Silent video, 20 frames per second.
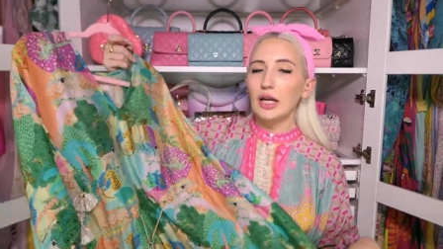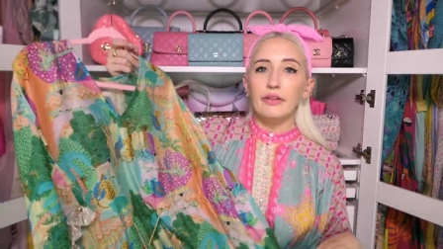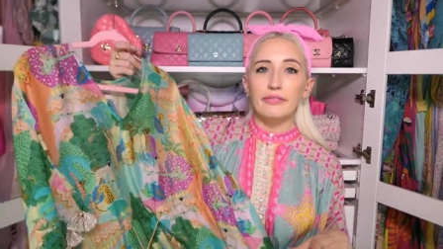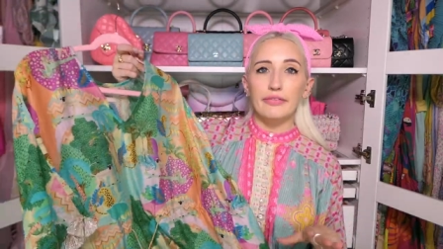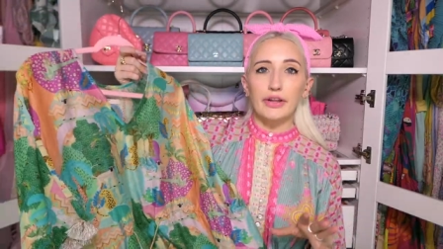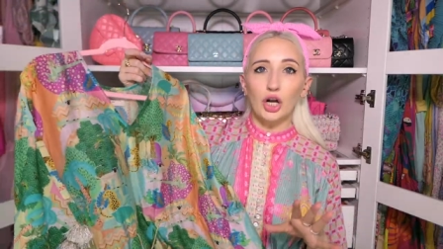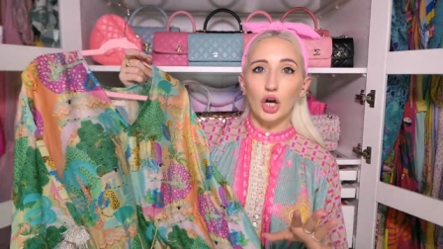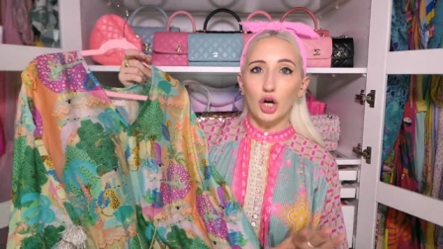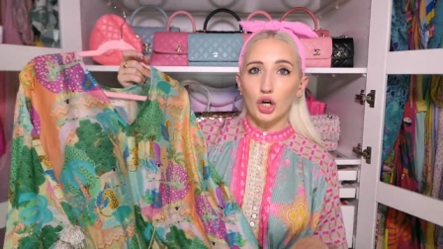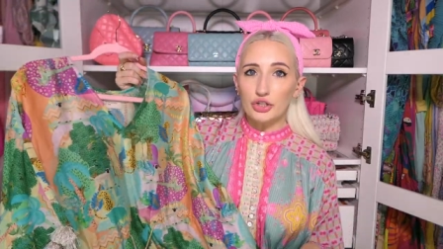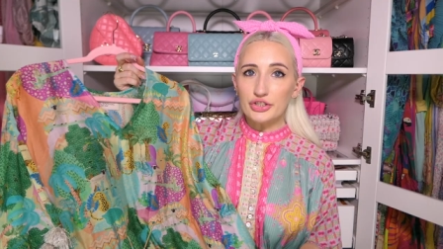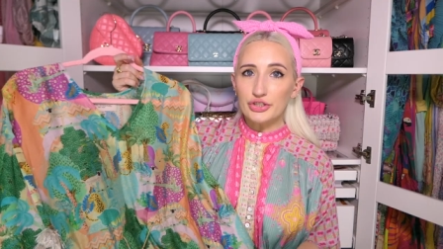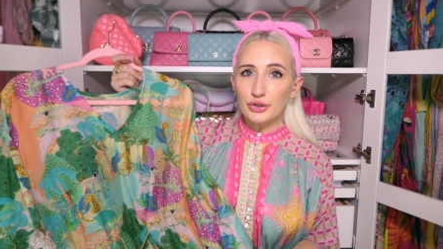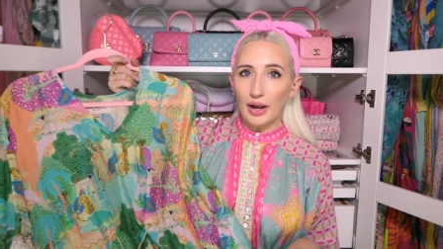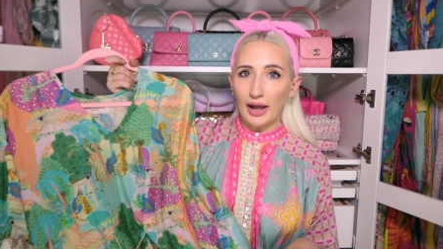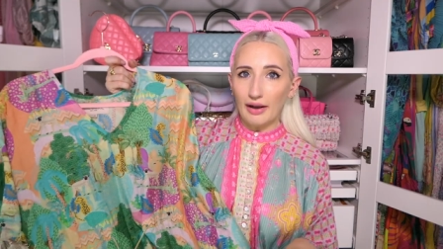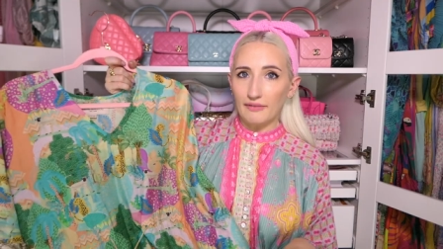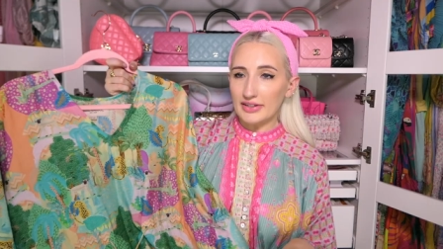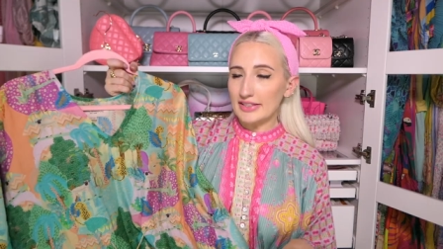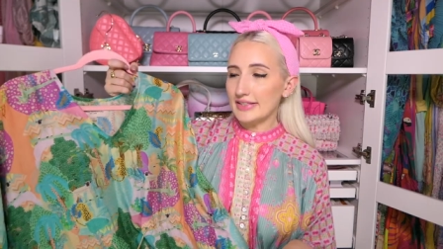They also
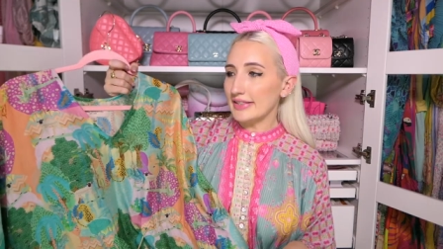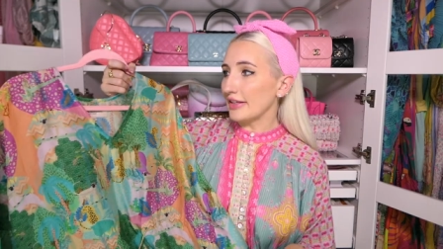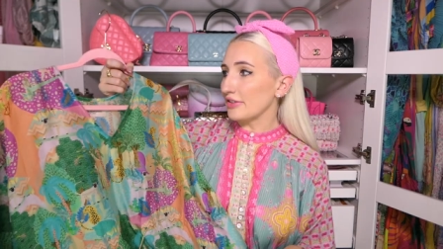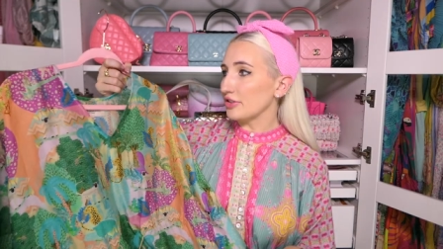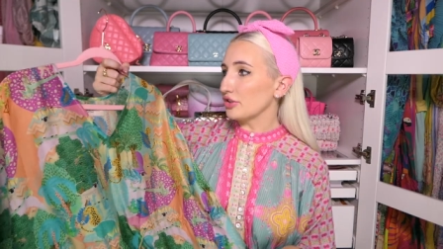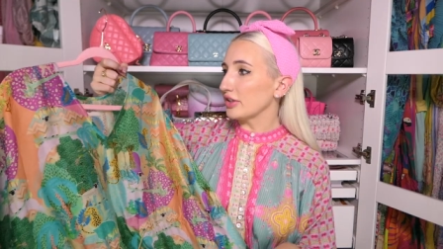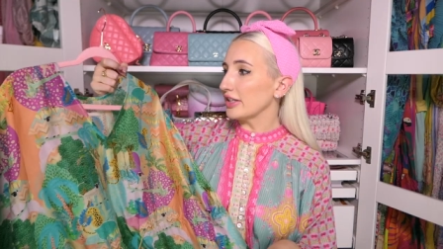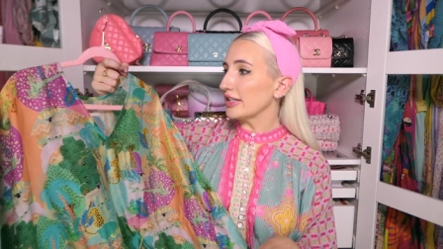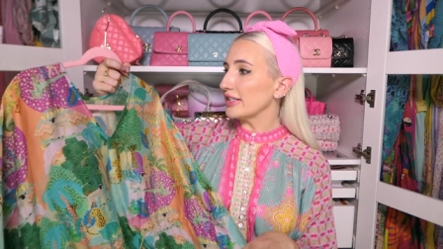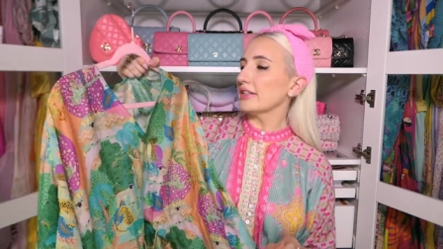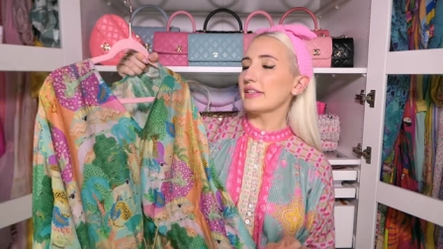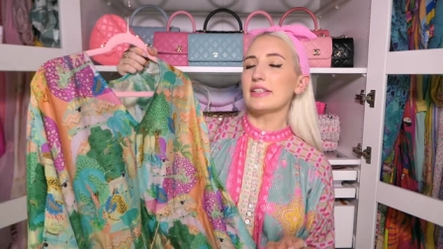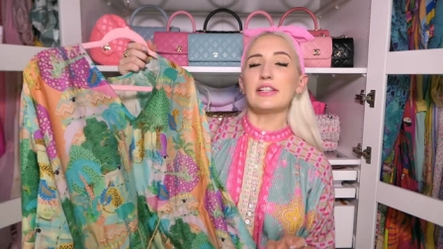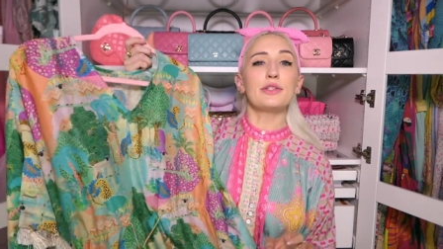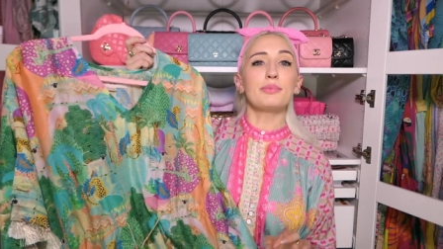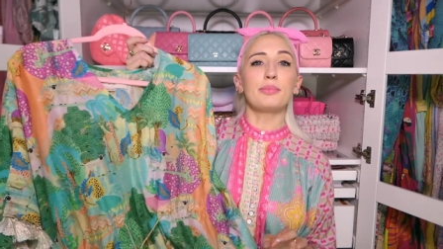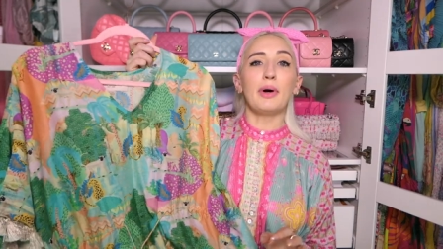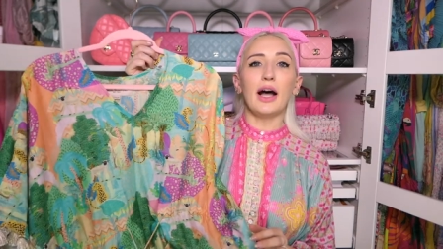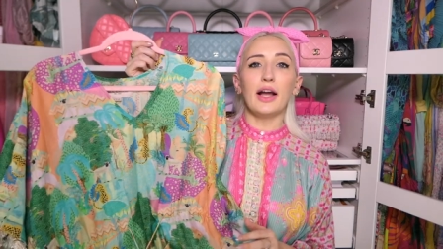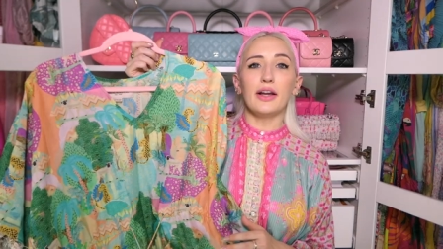have accessories. This
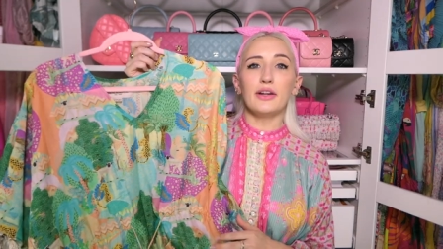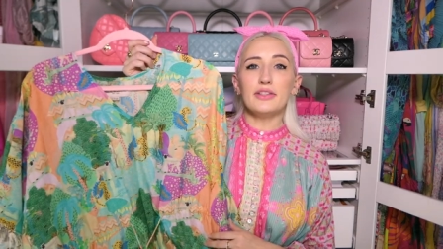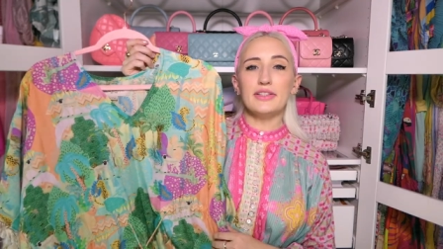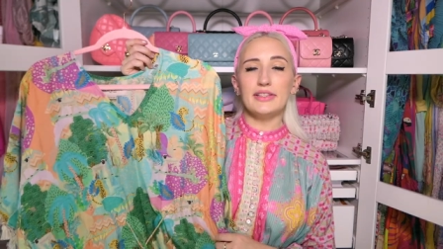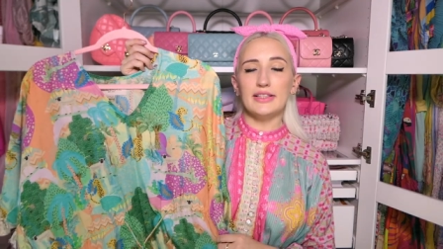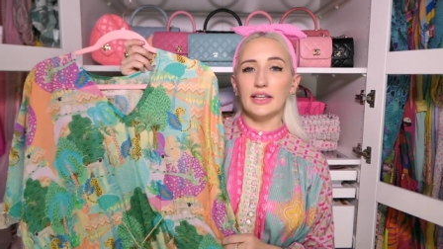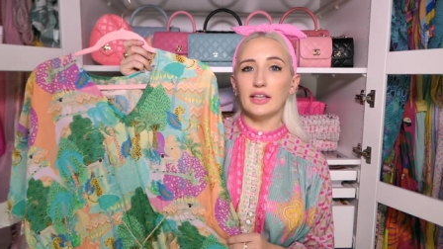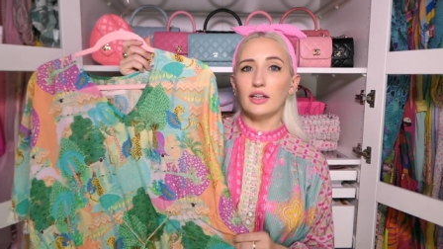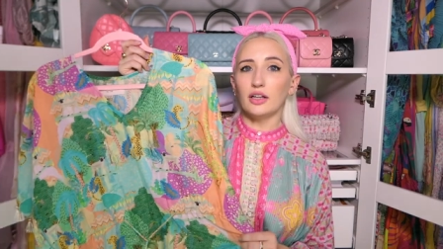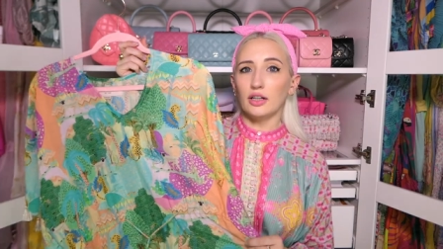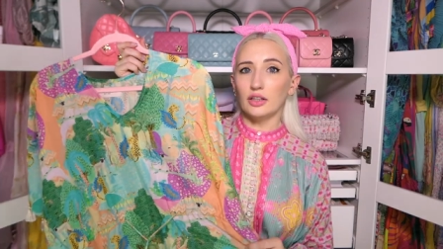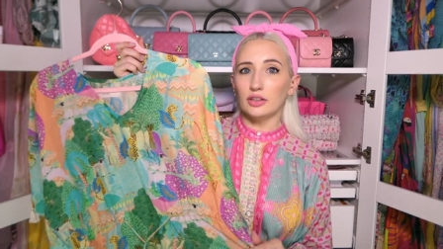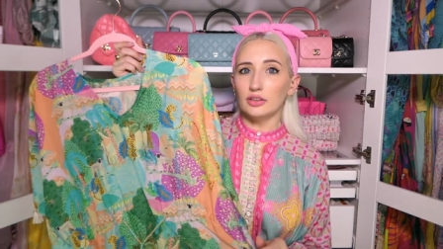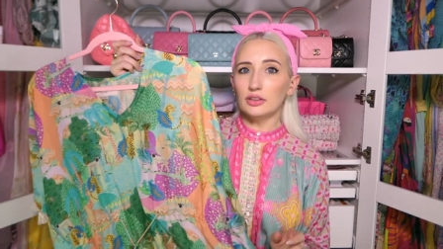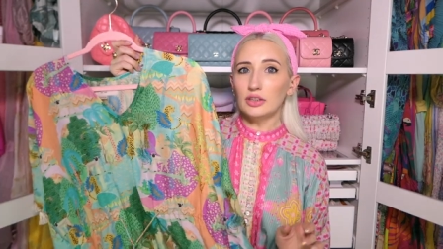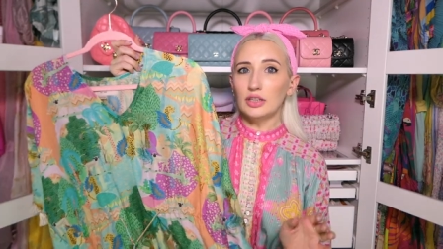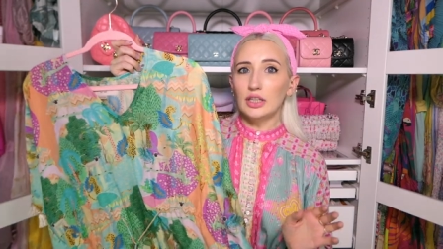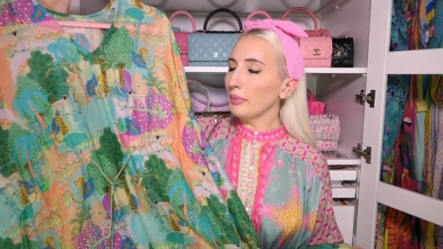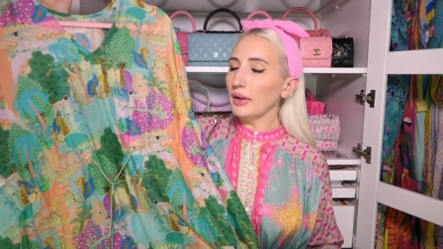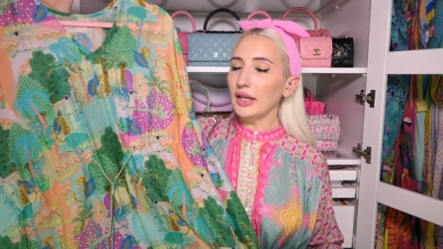is Payal
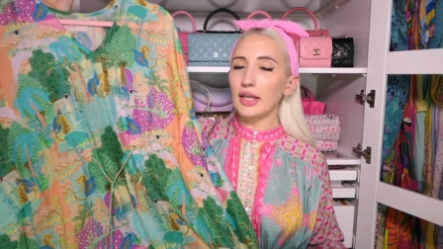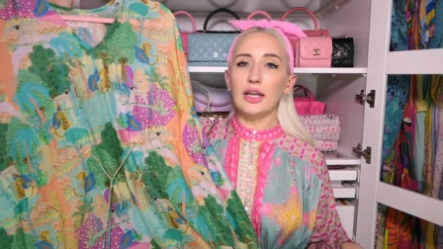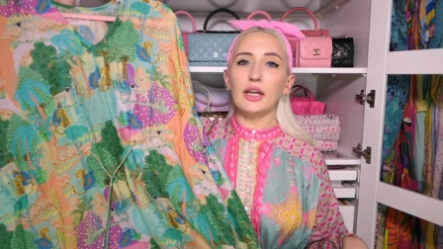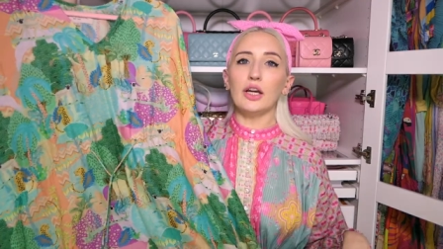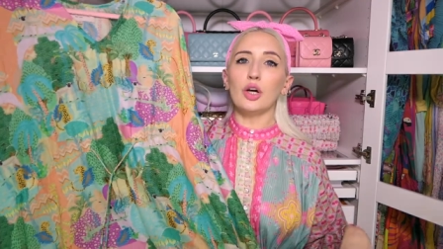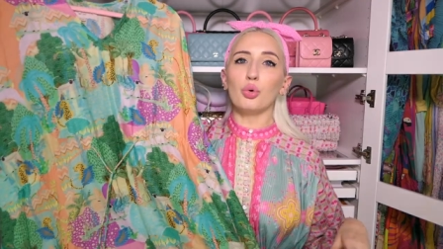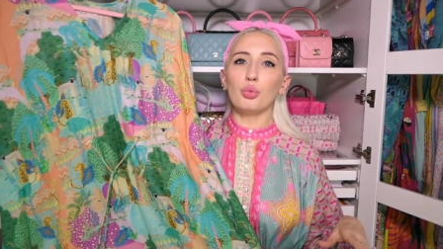Singhal They make